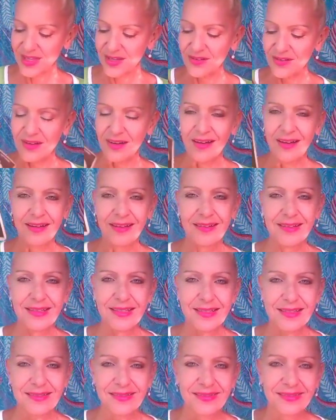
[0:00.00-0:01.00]
All
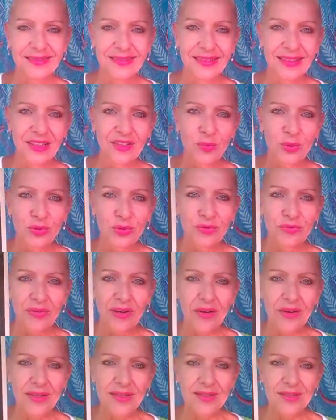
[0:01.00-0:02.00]
right. You pulled
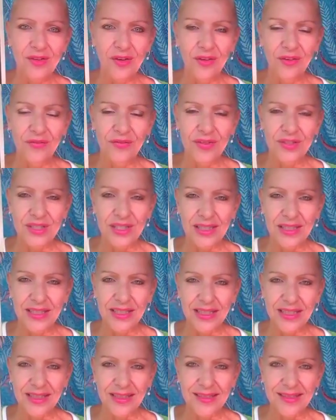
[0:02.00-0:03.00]
Fairy Stone
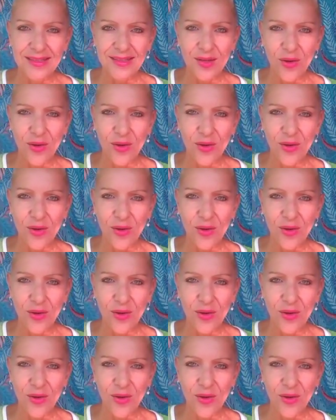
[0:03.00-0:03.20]
Fertility.